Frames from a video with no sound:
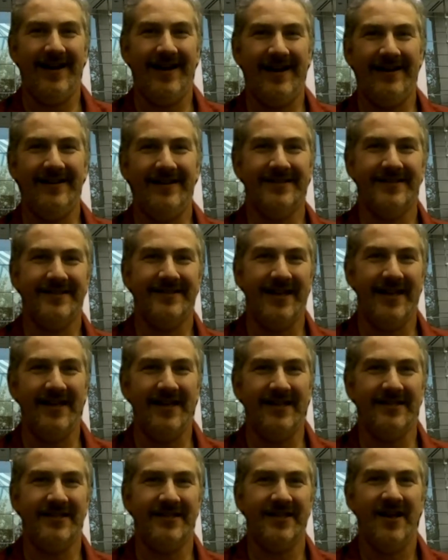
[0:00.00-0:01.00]

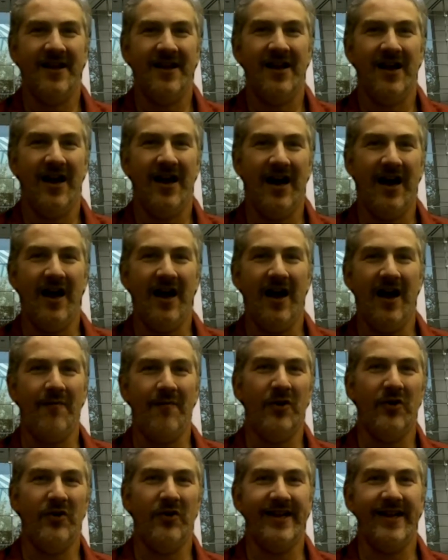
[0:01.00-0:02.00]
says, I'm
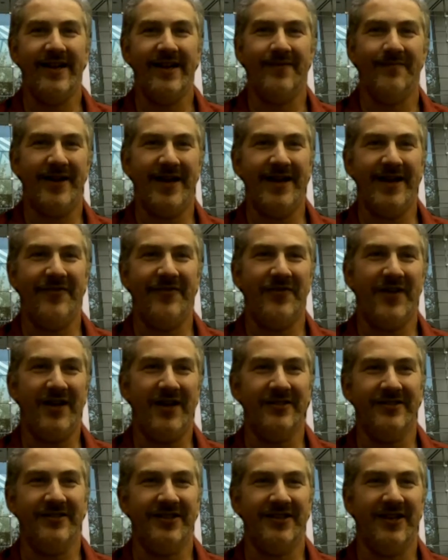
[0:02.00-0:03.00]
only getting paid
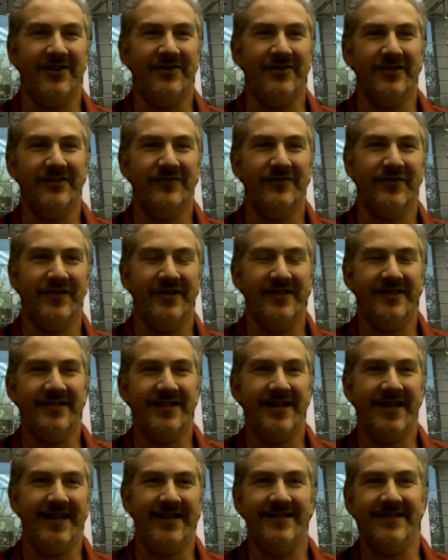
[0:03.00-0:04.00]
$1,000 for this
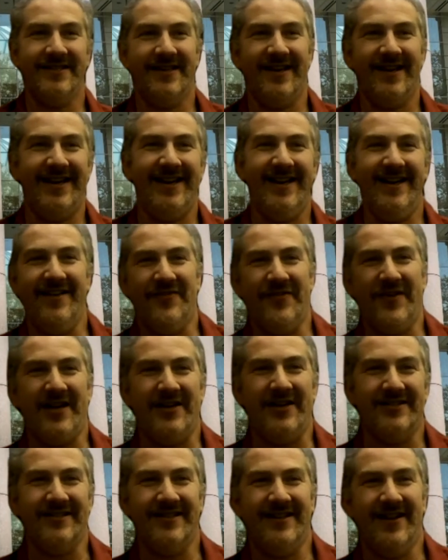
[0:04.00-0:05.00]
case, and I eat
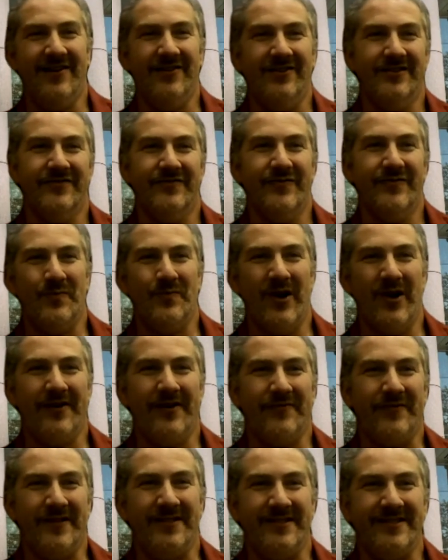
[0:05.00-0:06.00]
$1,000 for
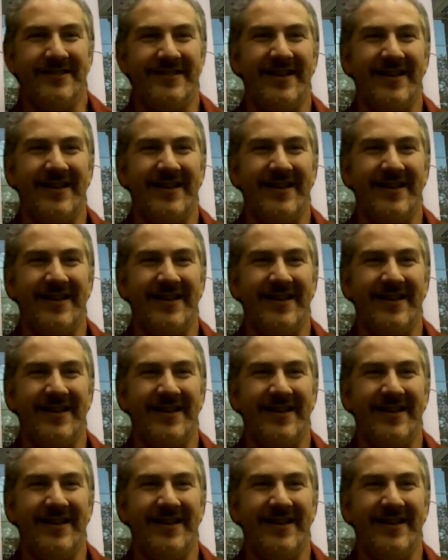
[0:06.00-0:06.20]
breakfast.